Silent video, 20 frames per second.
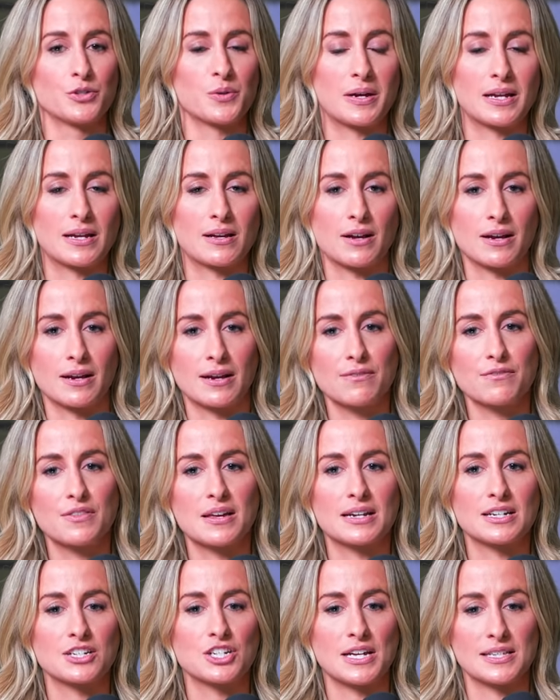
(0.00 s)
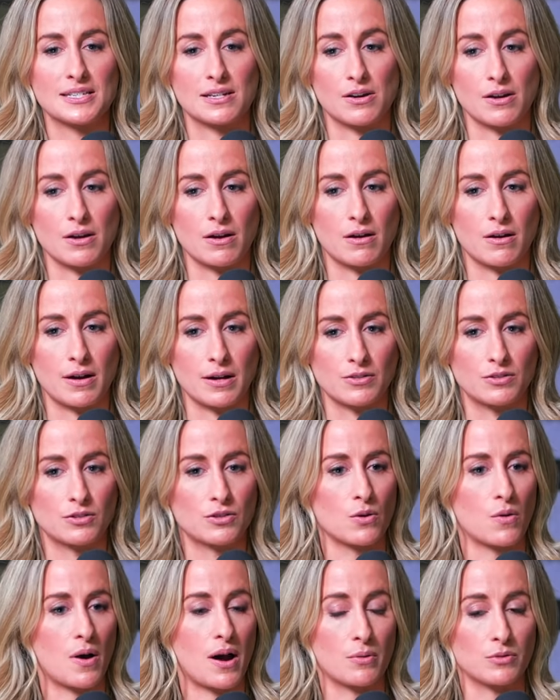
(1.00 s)
So I kind of left the NHS and I, I
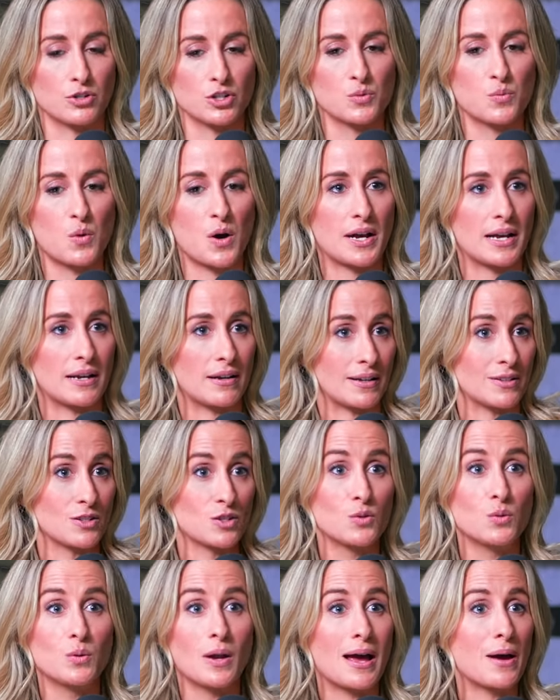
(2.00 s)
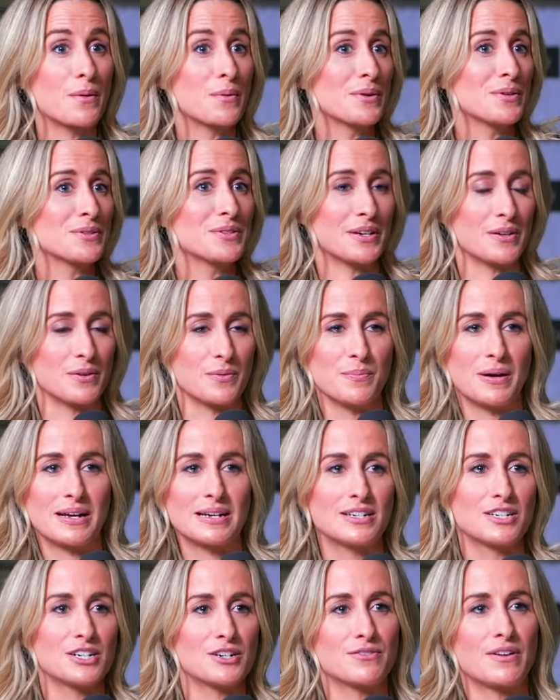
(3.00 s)
thought I'll just work in like school hours and I'll
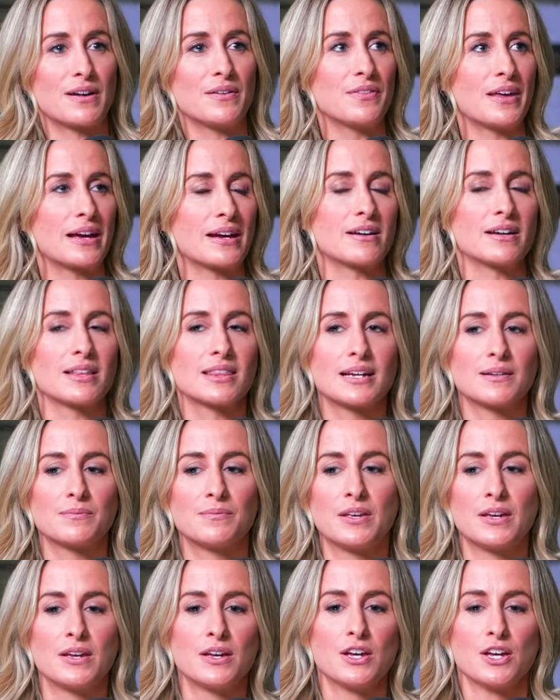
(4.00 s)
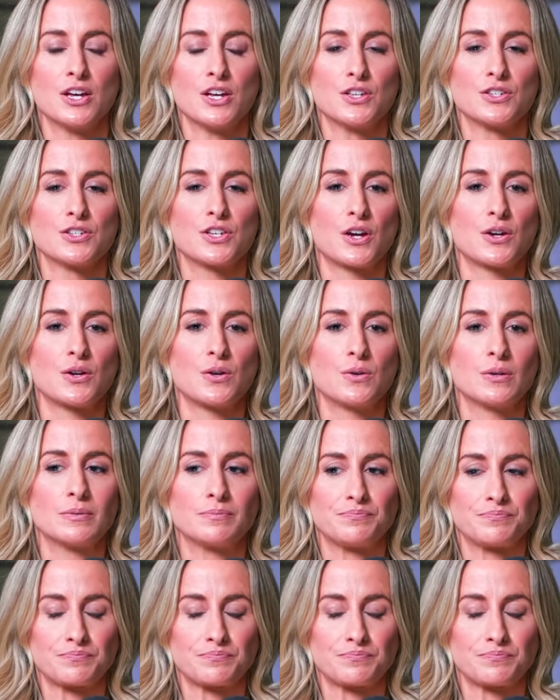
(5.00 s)
manage it around that kind of thing. So